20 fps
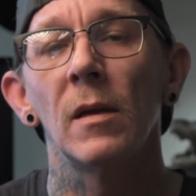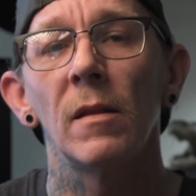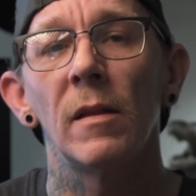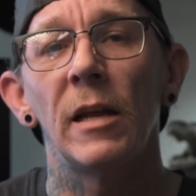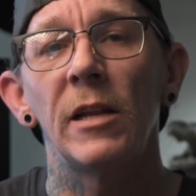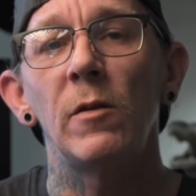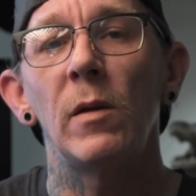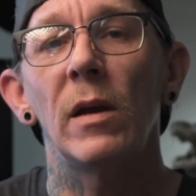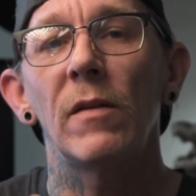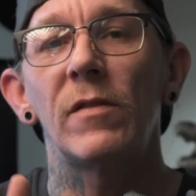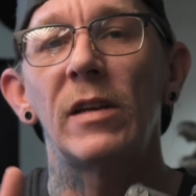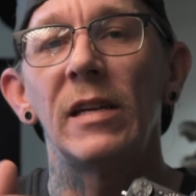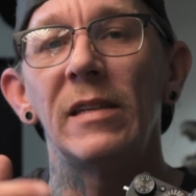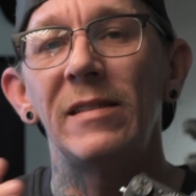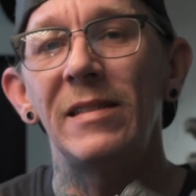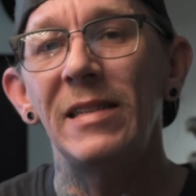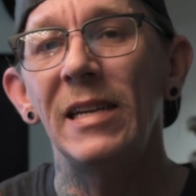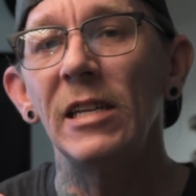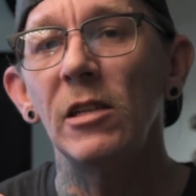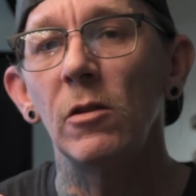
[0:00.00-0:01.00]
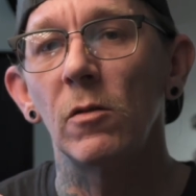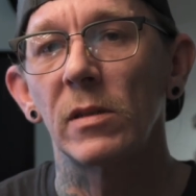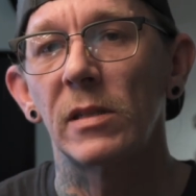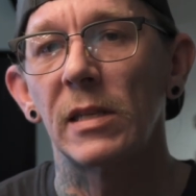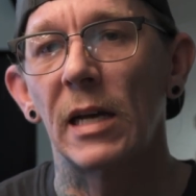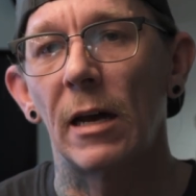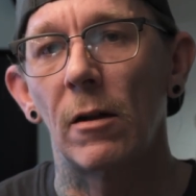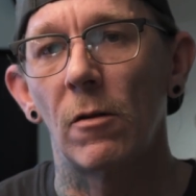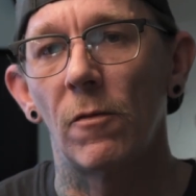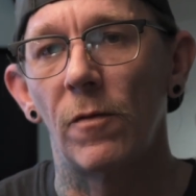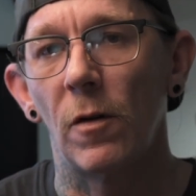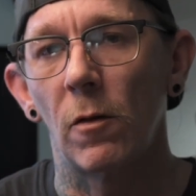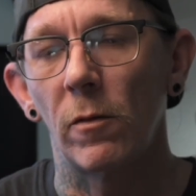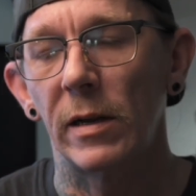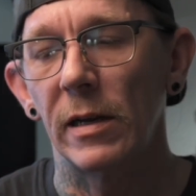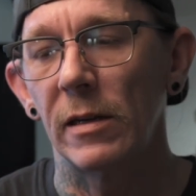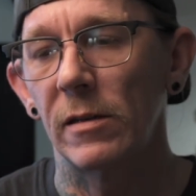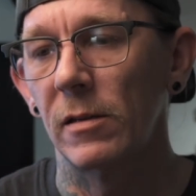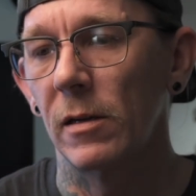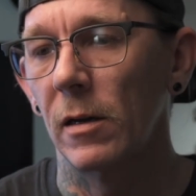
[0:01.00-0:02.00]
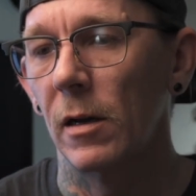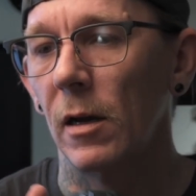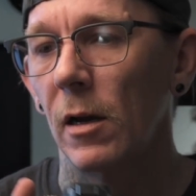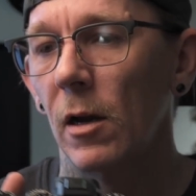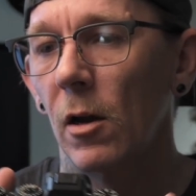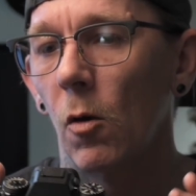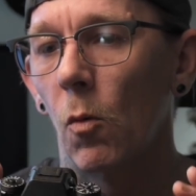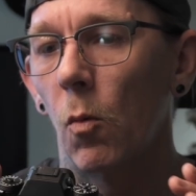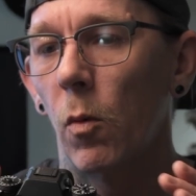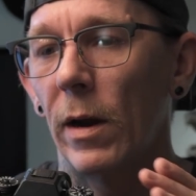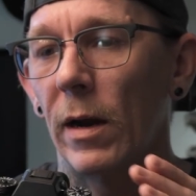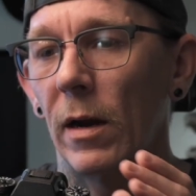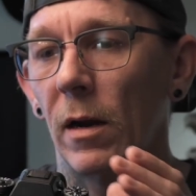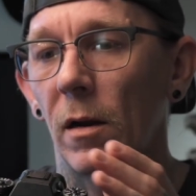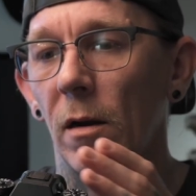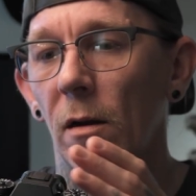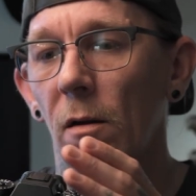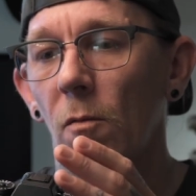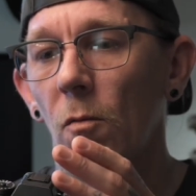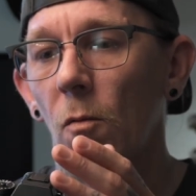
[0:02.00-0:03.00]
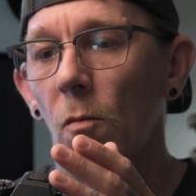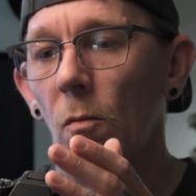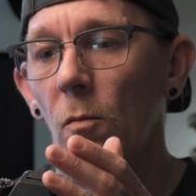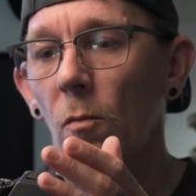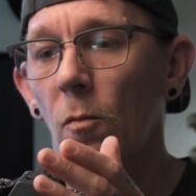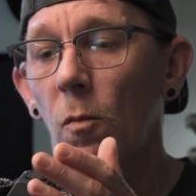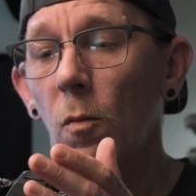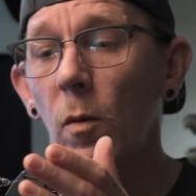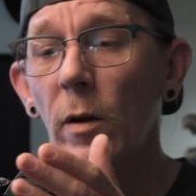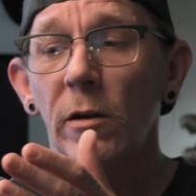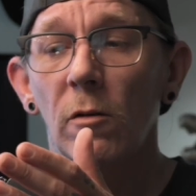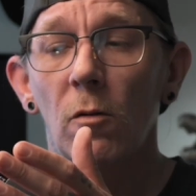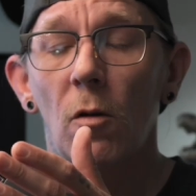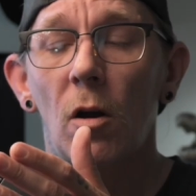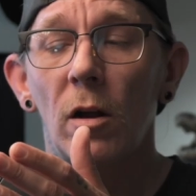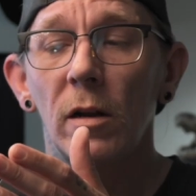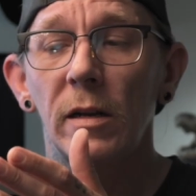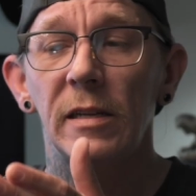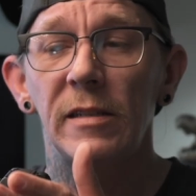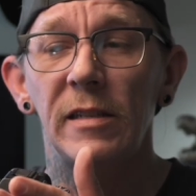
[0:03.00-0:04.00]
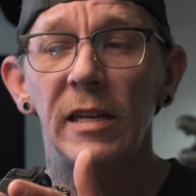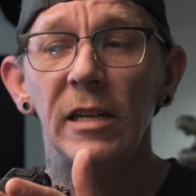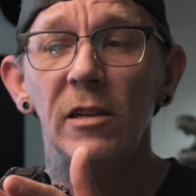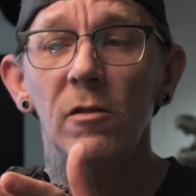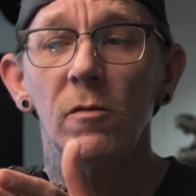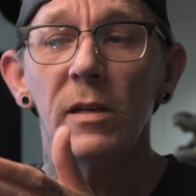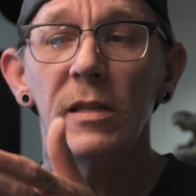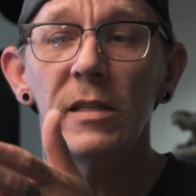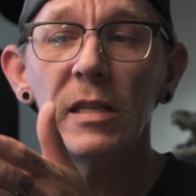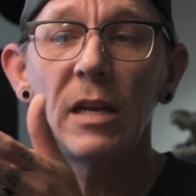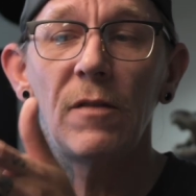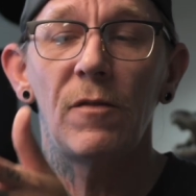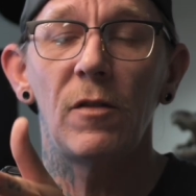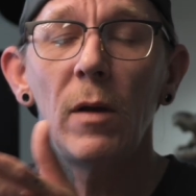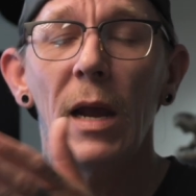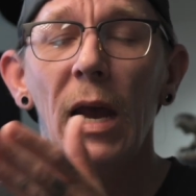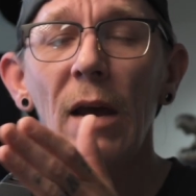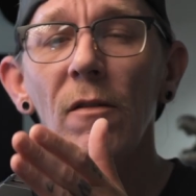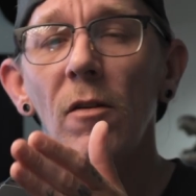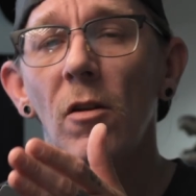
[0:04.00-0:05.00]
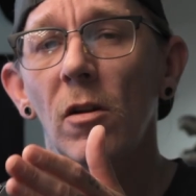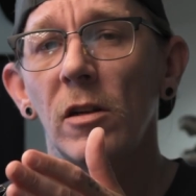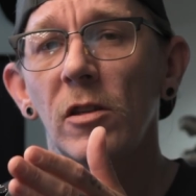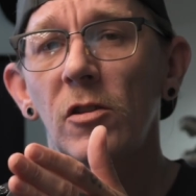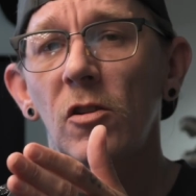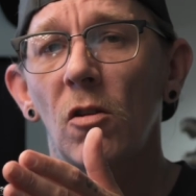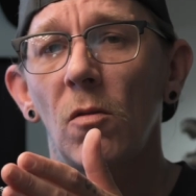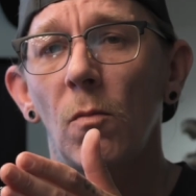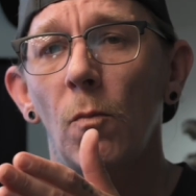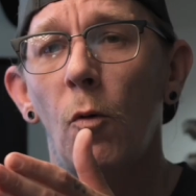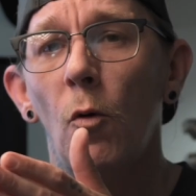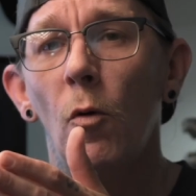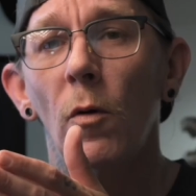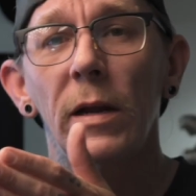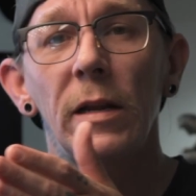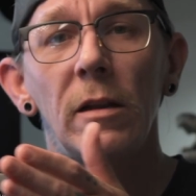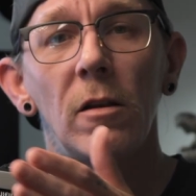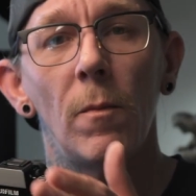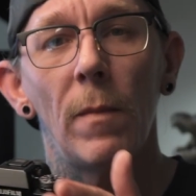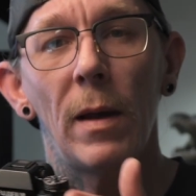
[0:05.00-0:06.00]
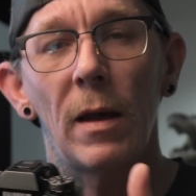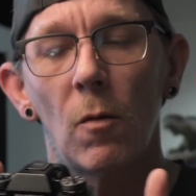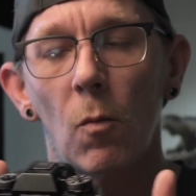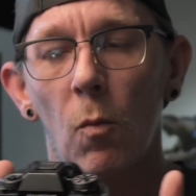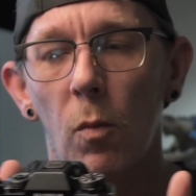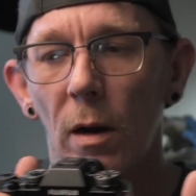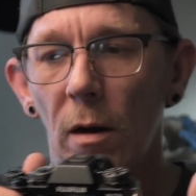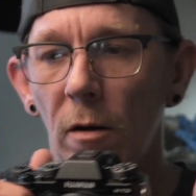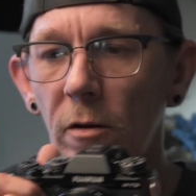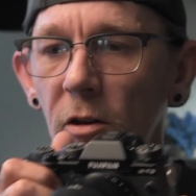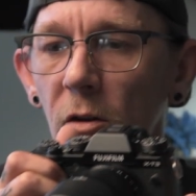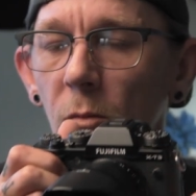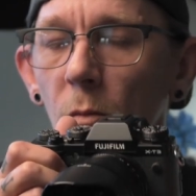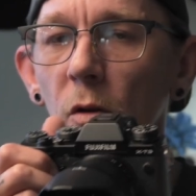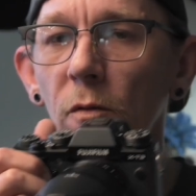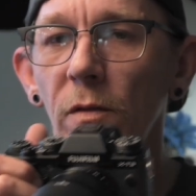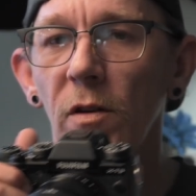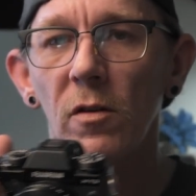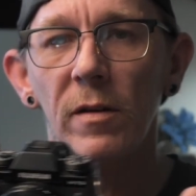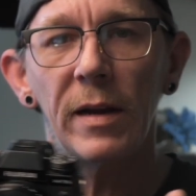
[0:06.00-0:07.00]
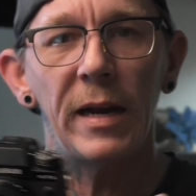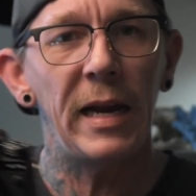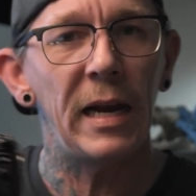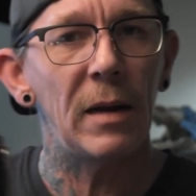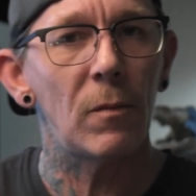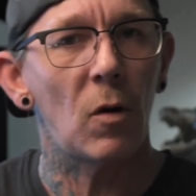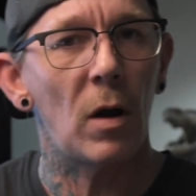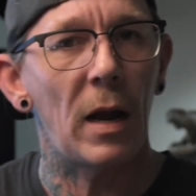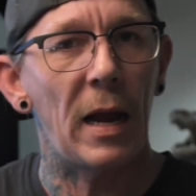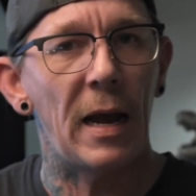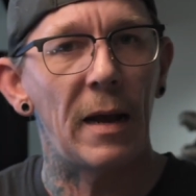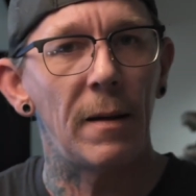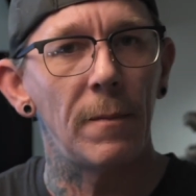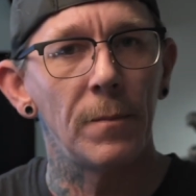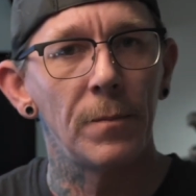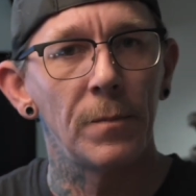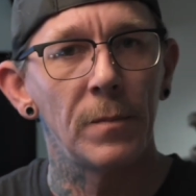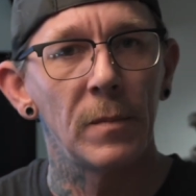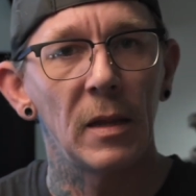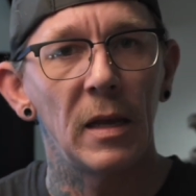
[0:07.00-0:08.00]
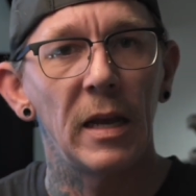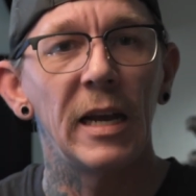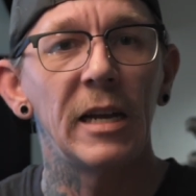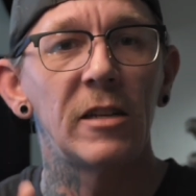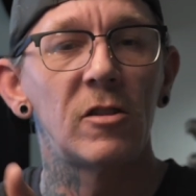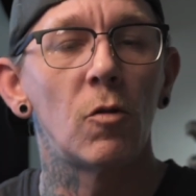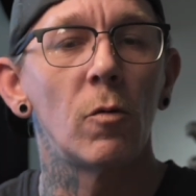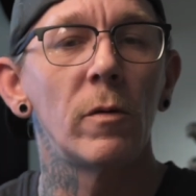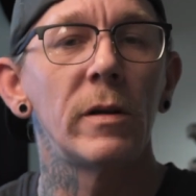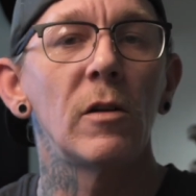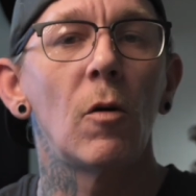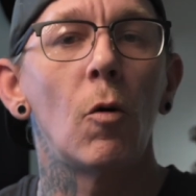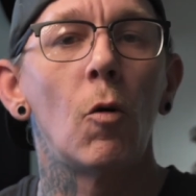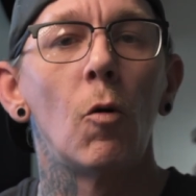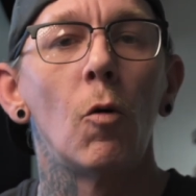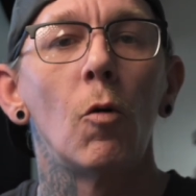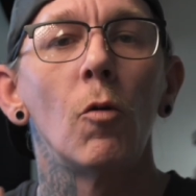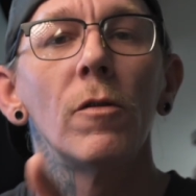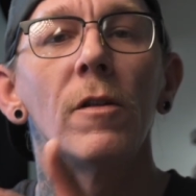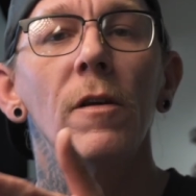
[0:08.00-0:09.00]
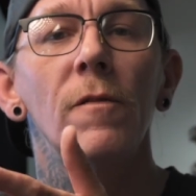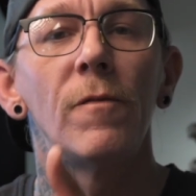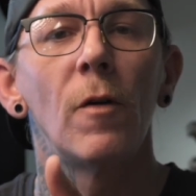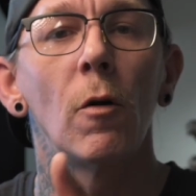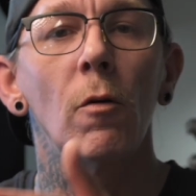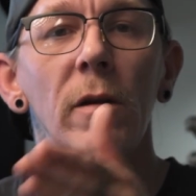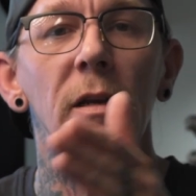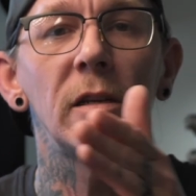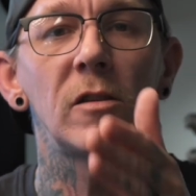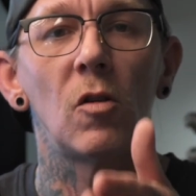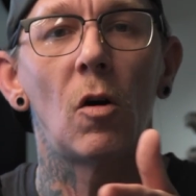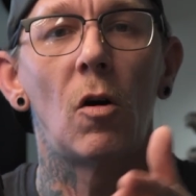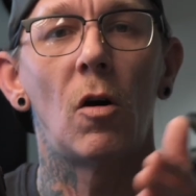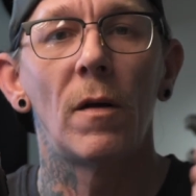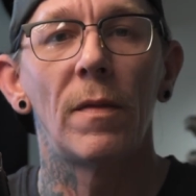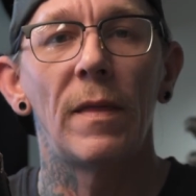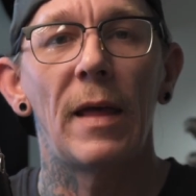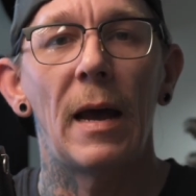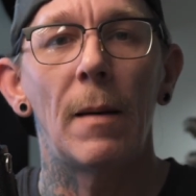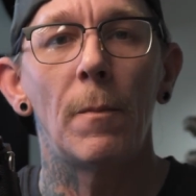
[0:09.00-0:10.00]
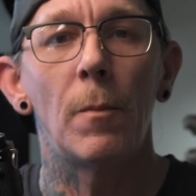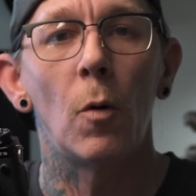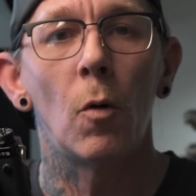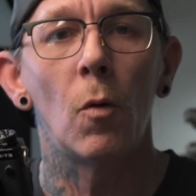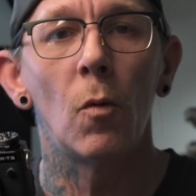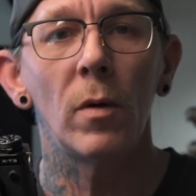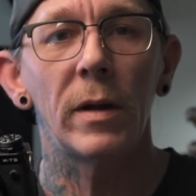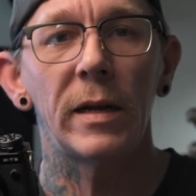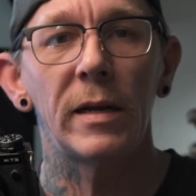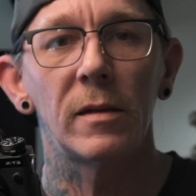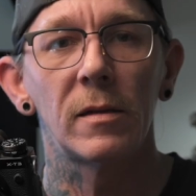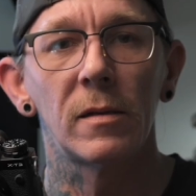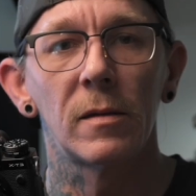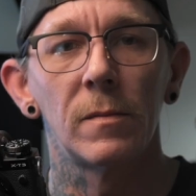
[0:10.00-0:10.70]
Then you have continuous autofocus, where when you're on continuous, if you have it on a certain point, no matter where you move your camera at, it's going to hold the focus on that point.